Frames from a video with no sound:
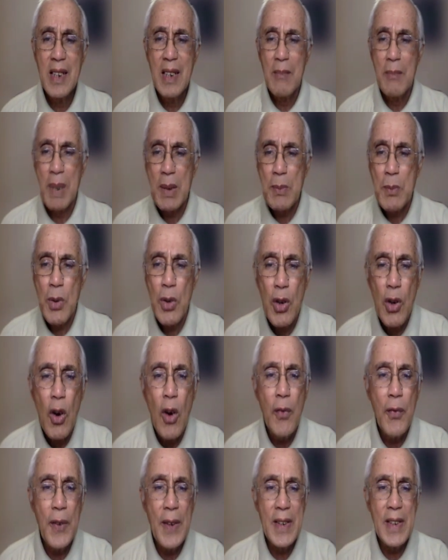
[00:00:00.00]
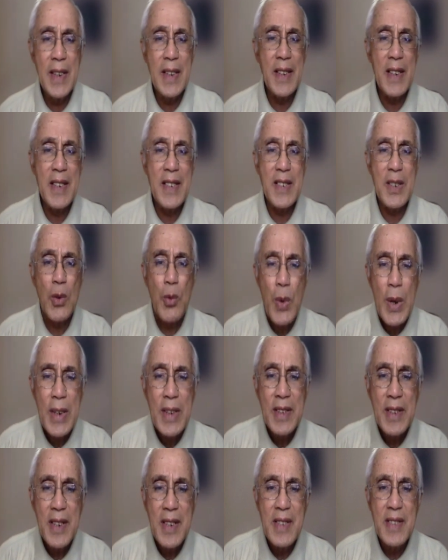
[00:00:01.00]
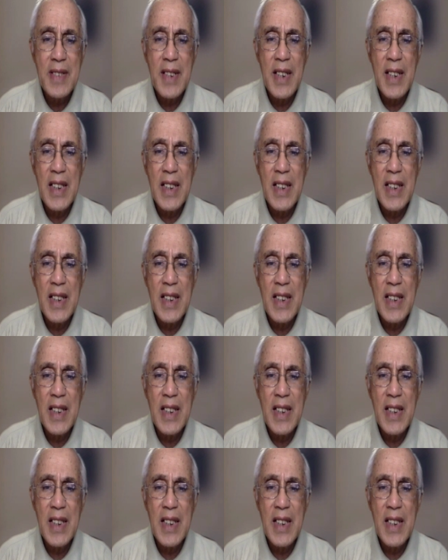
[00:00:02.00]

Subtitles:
but more often it is the witness they